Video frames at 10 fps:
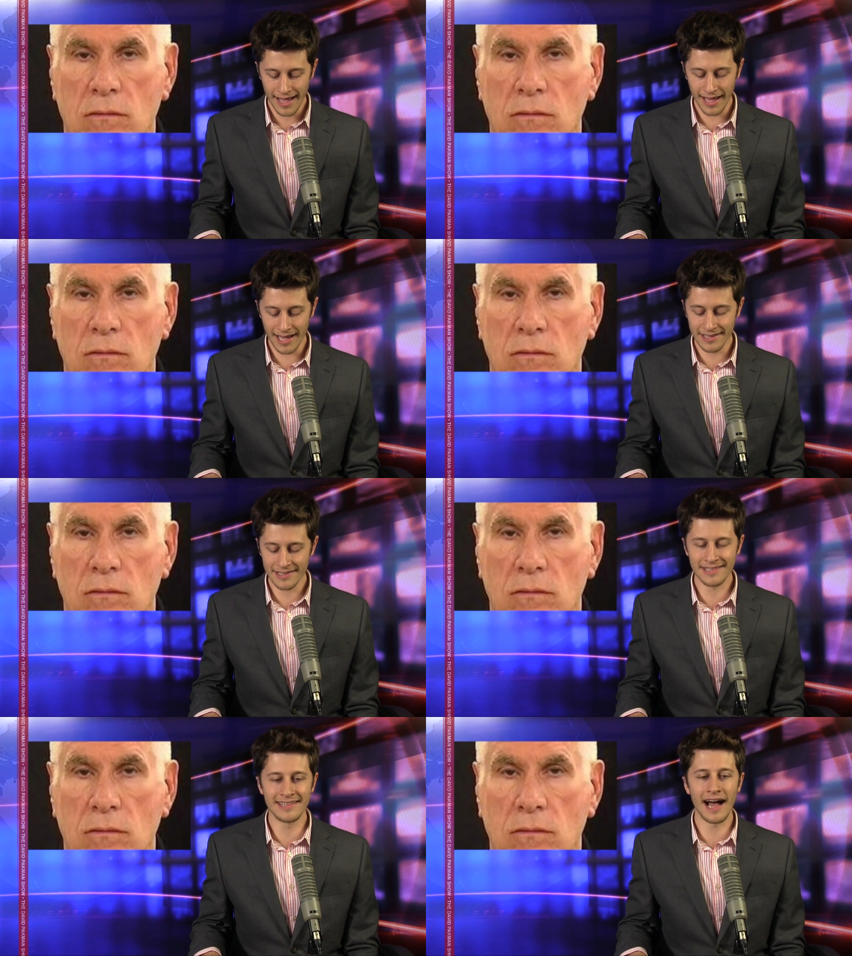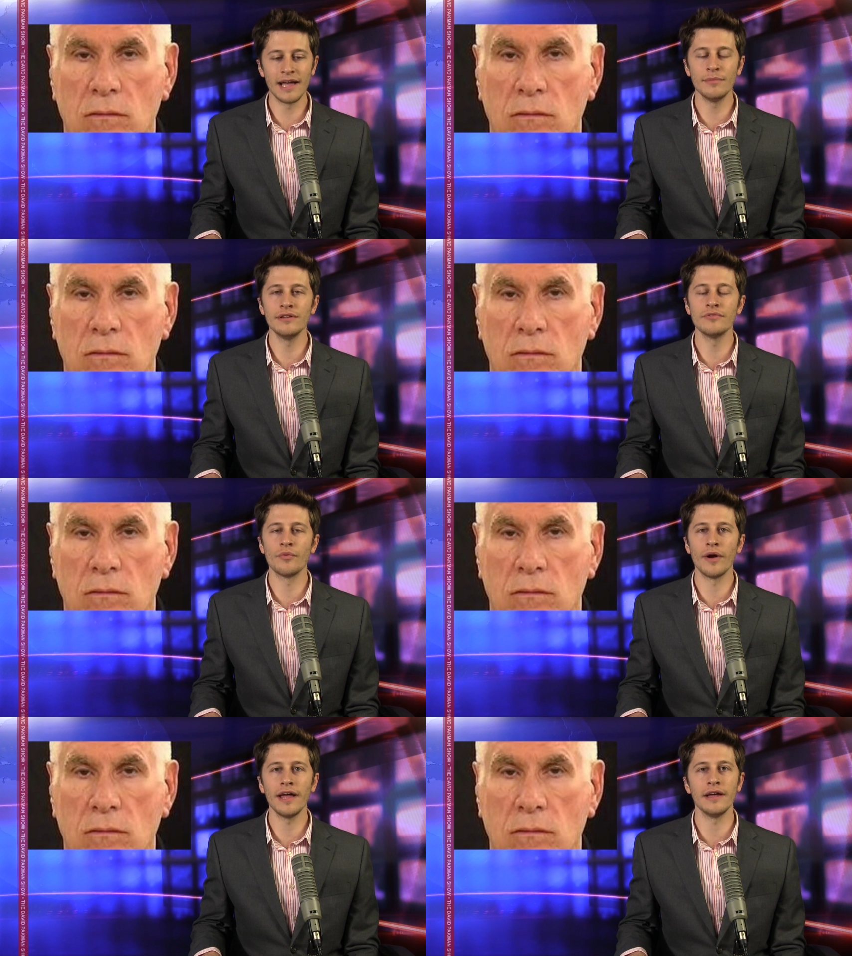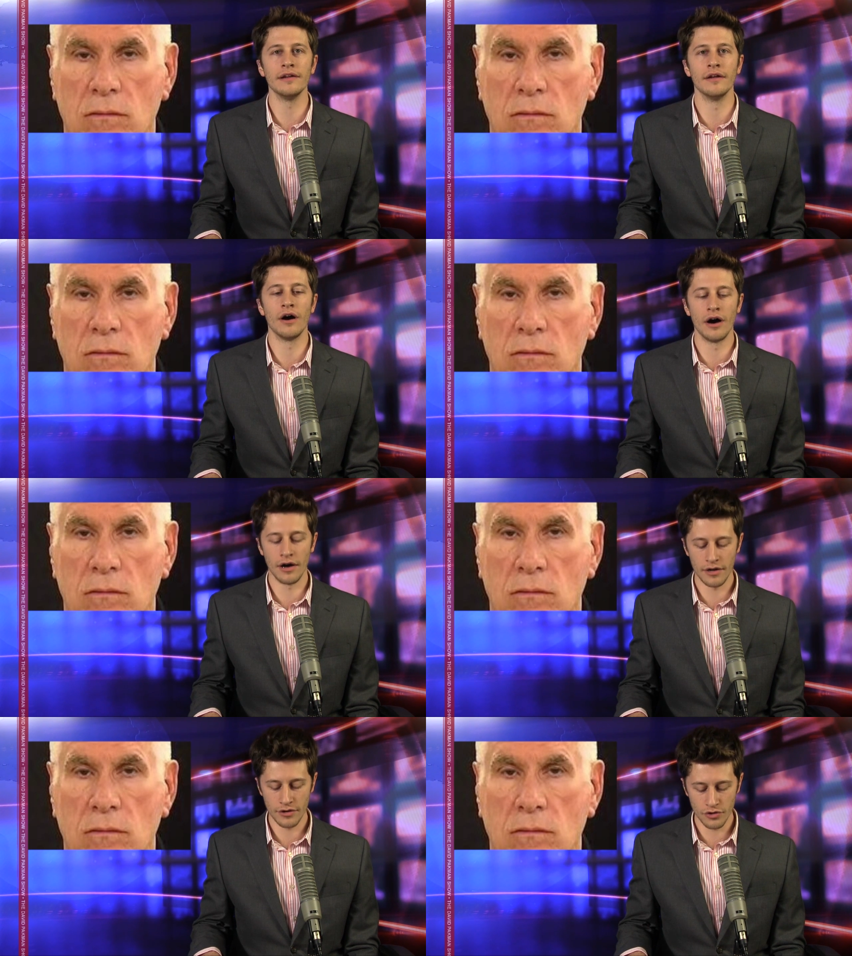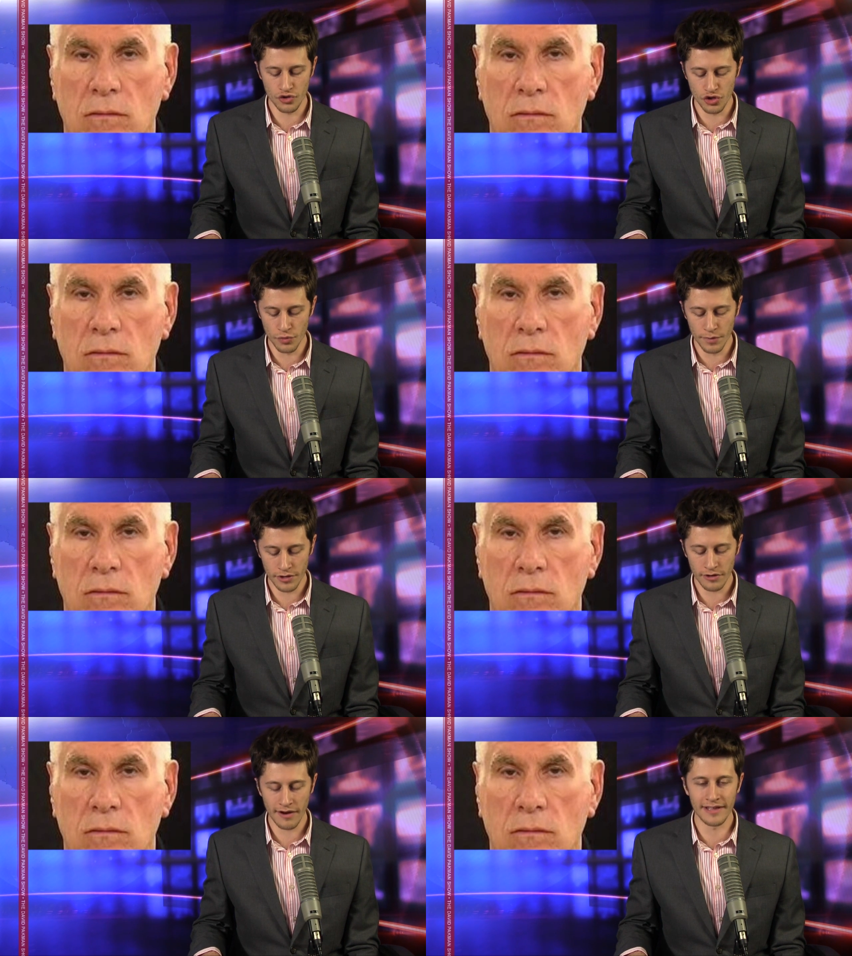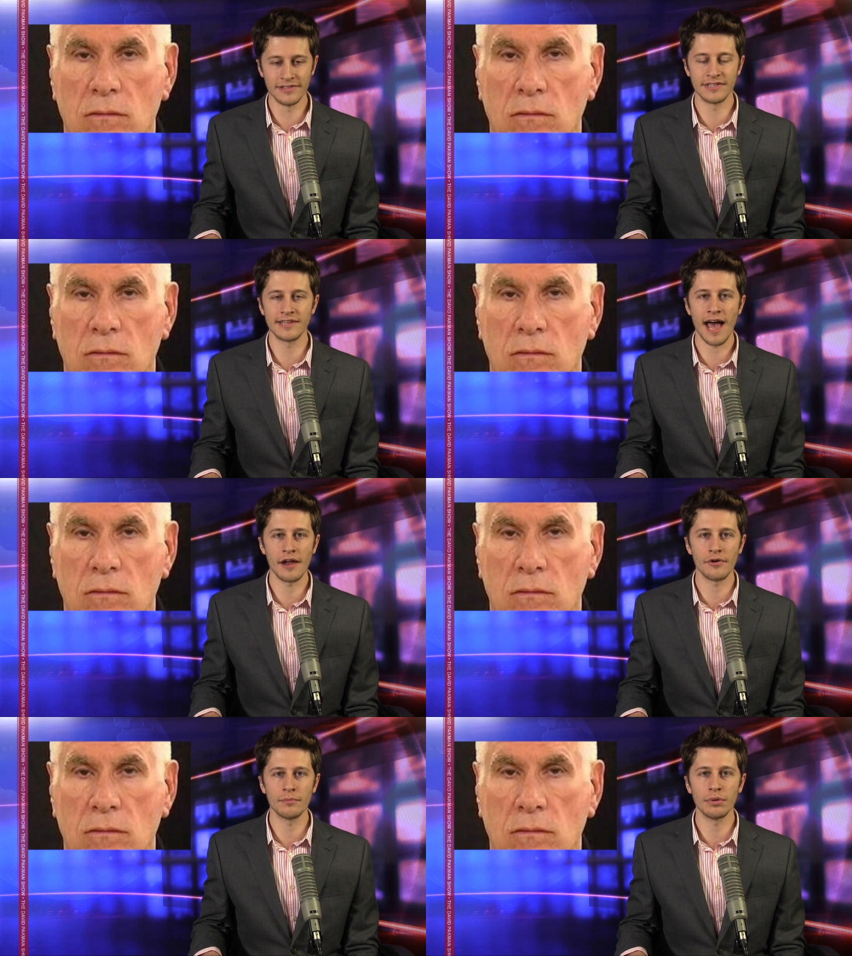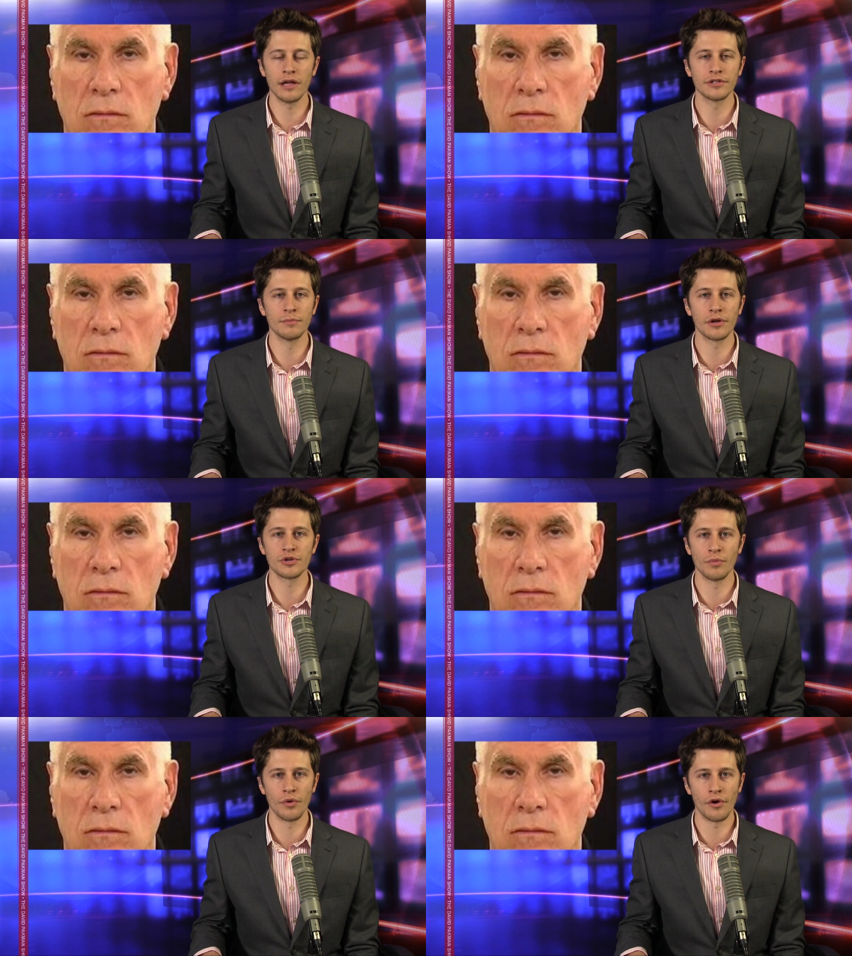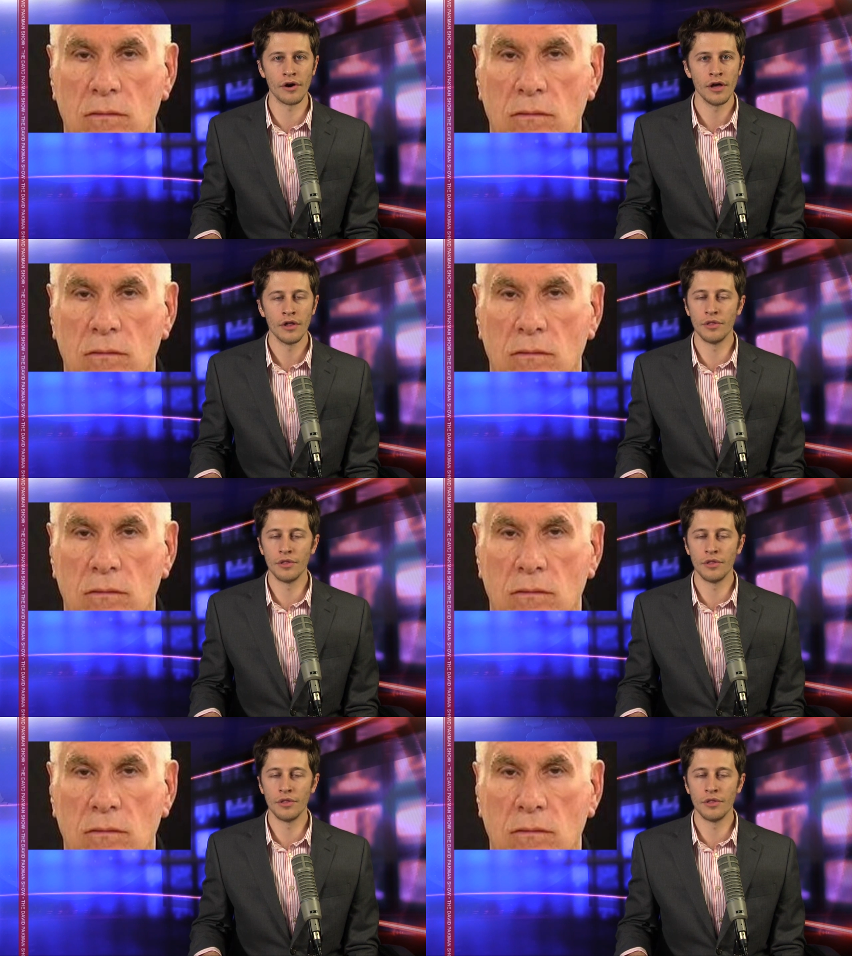Speaker 1: and Diamond Rain on Jupiter and Saturn, plus much more.